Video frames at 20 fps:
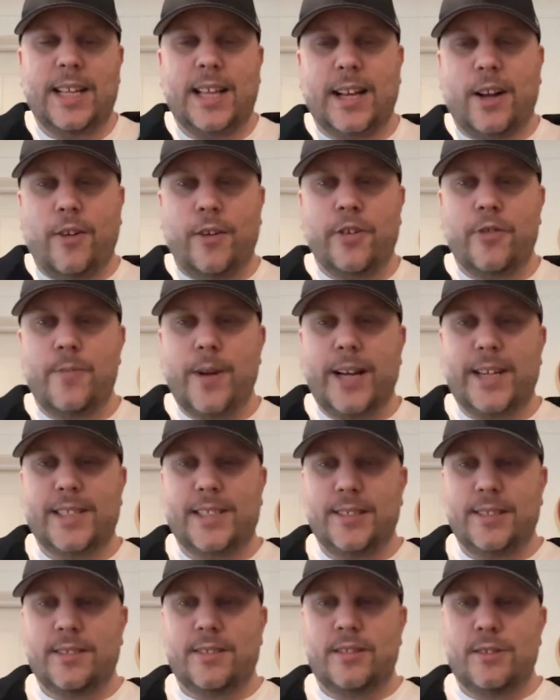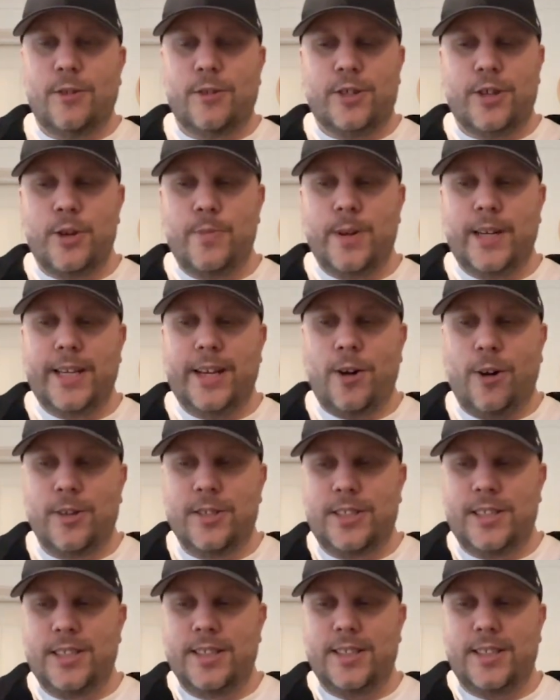that kind of makes not too many
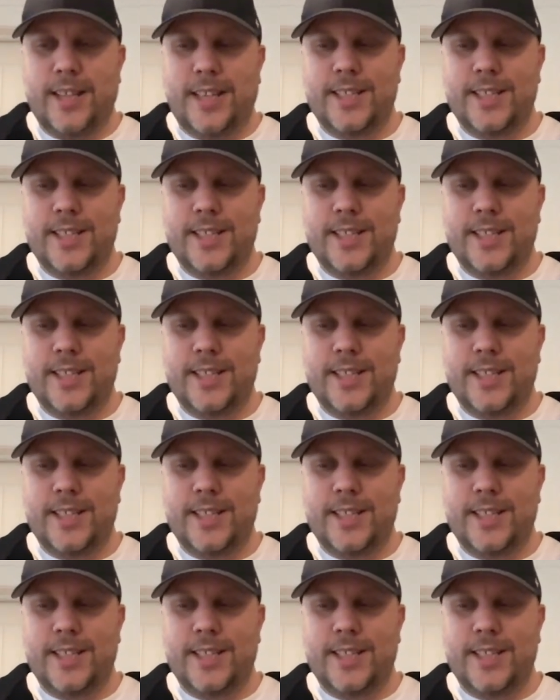odds in the